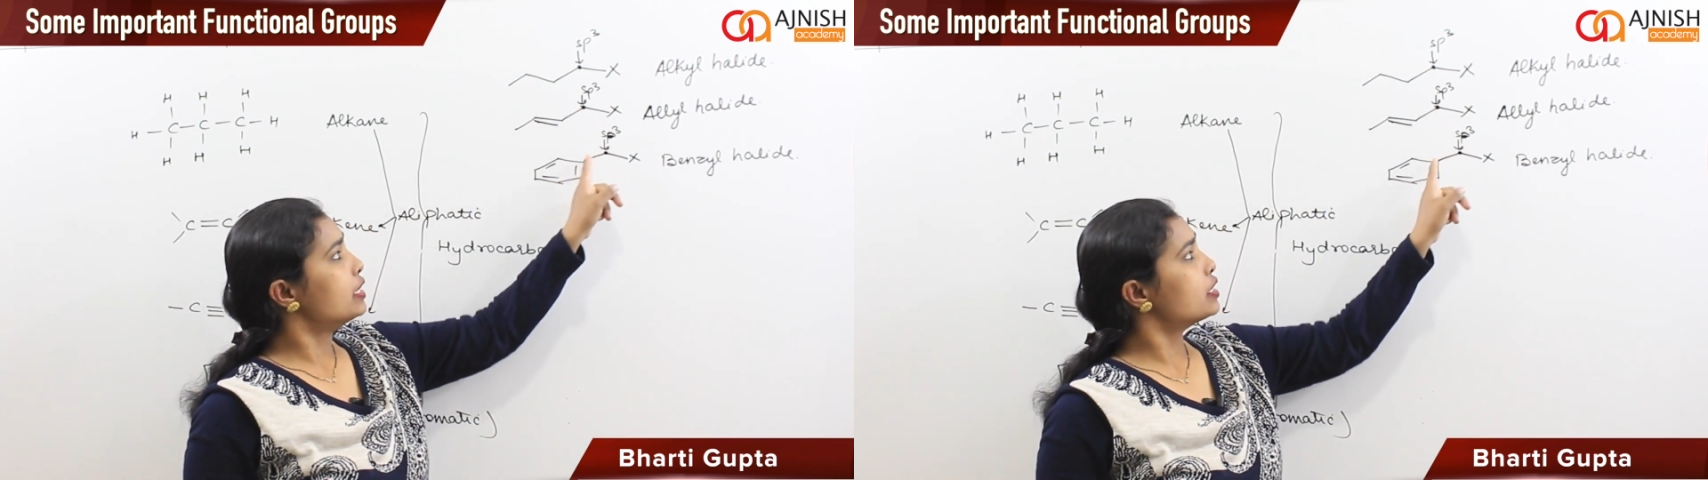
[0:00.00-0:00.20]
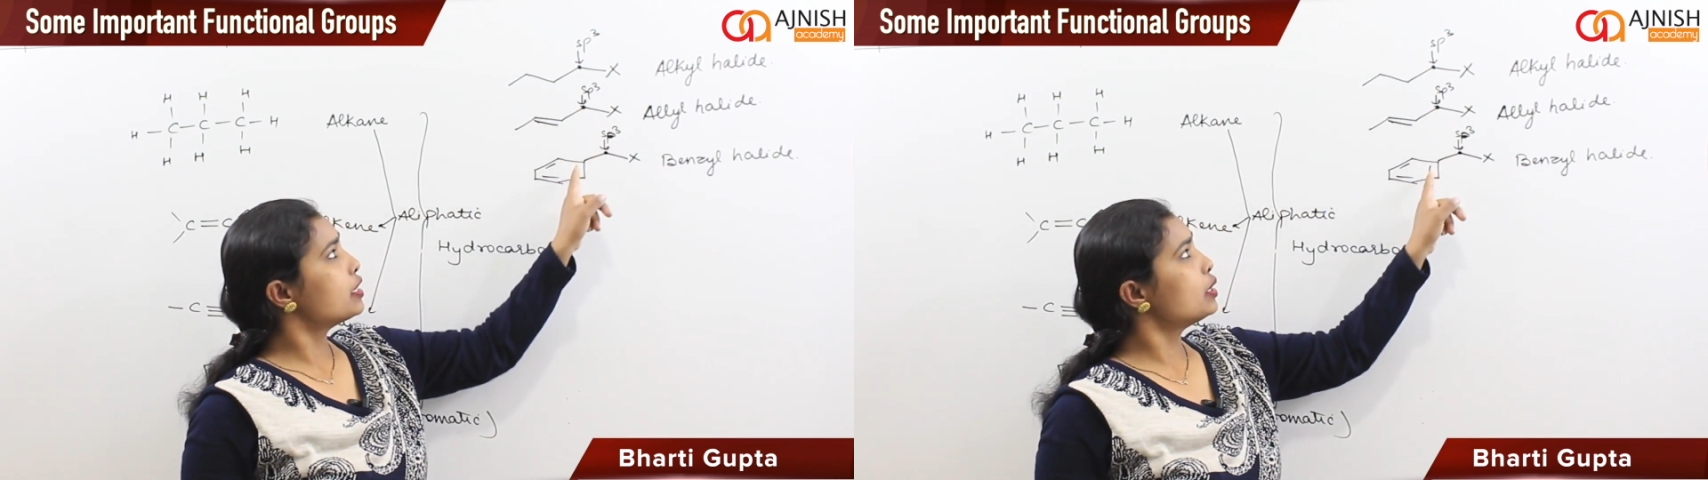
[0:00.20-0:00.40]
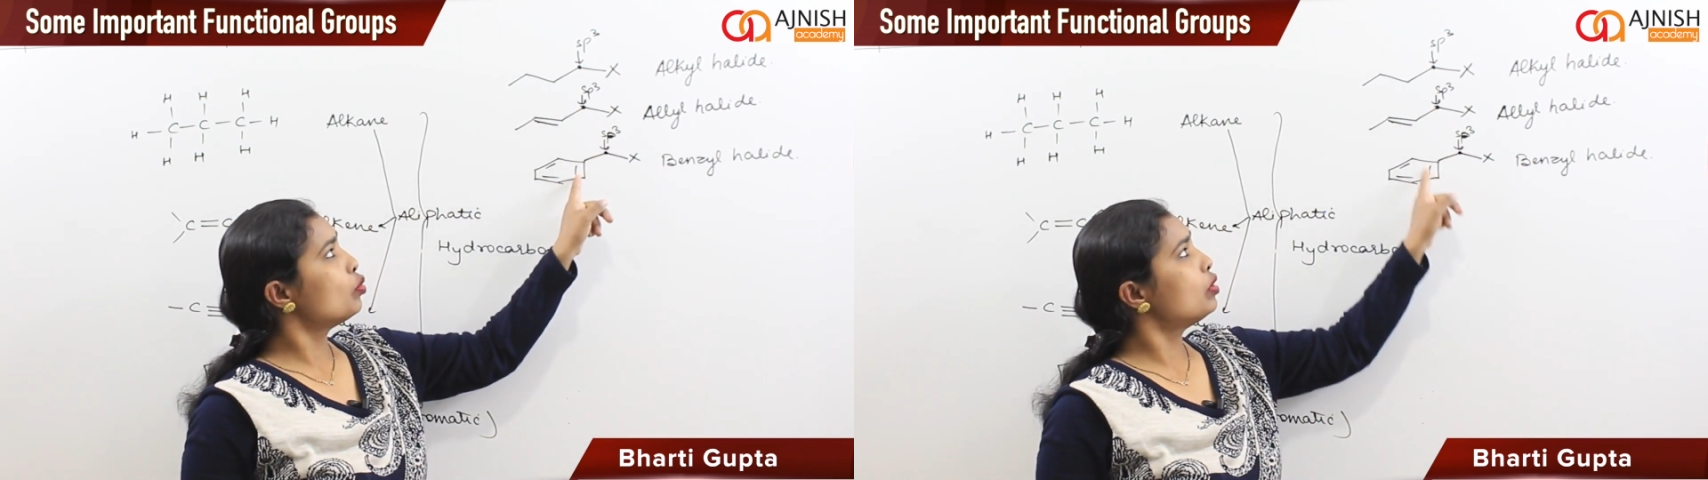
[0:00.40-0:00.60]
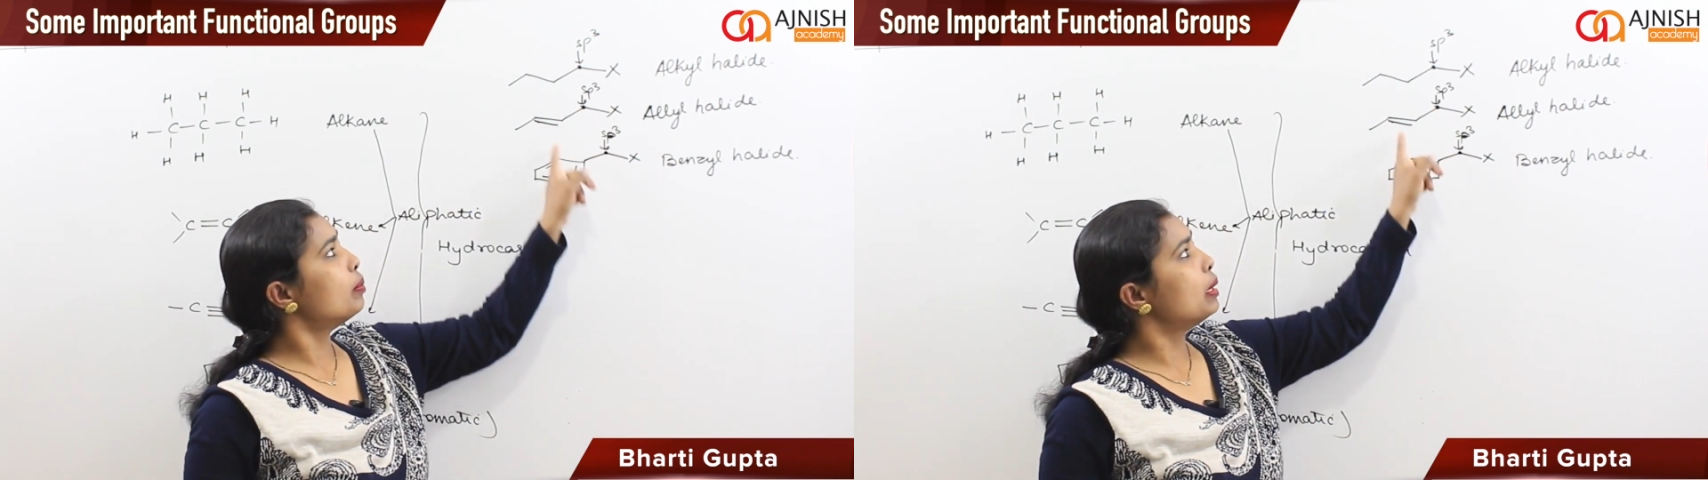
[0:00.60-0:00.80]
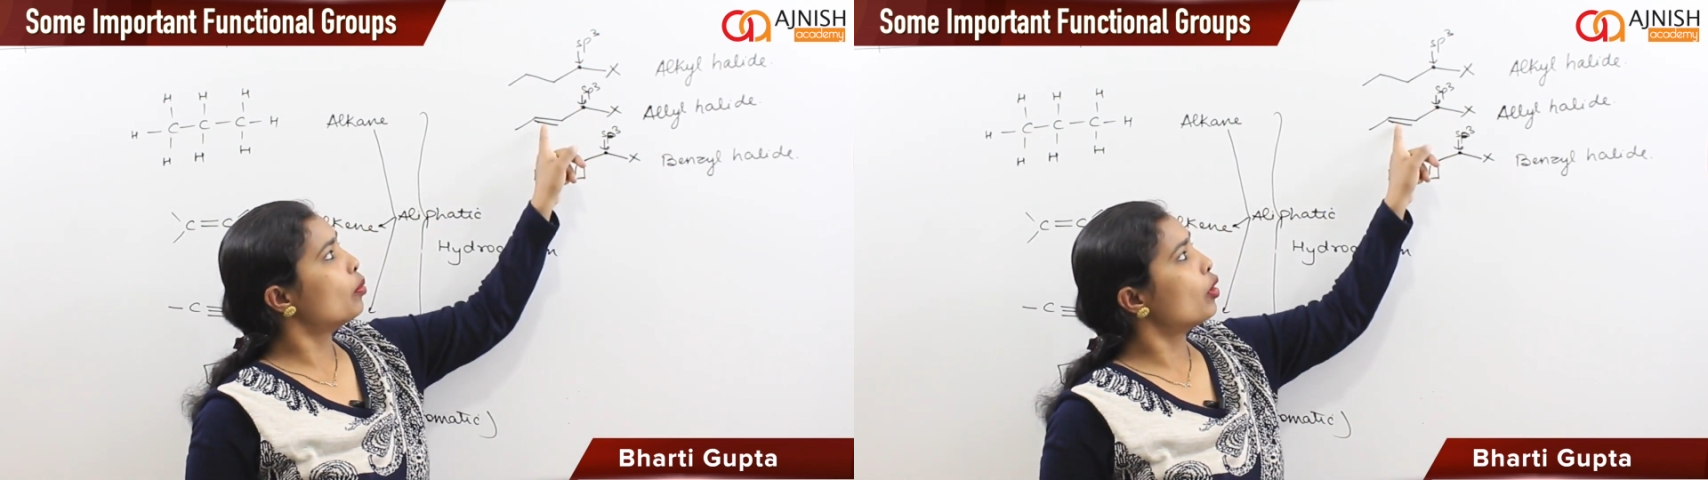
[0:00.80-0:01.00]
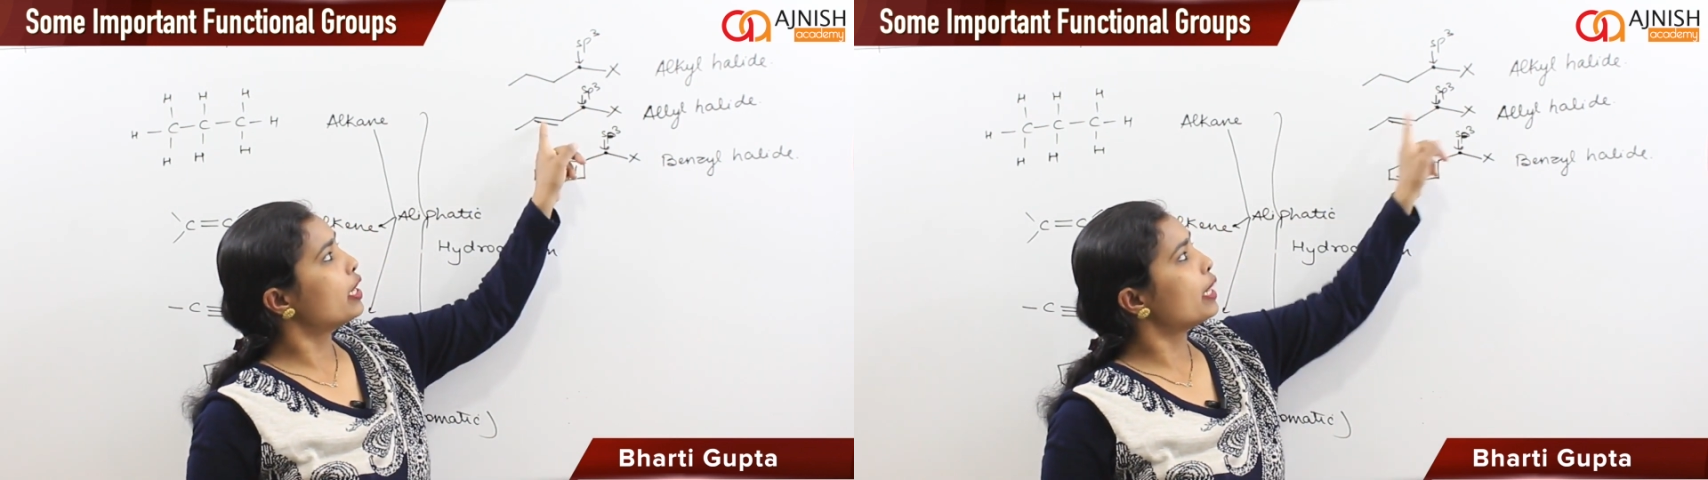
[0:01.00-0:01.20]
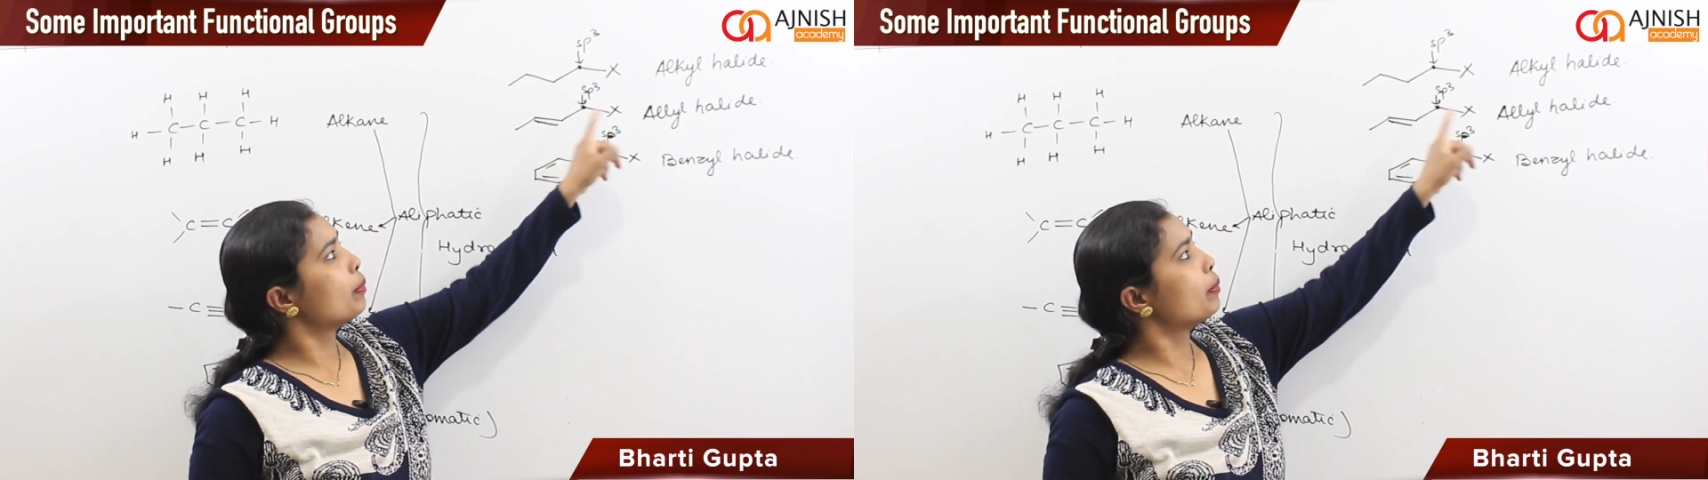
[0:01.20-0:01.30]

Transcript: adjacent to double bond,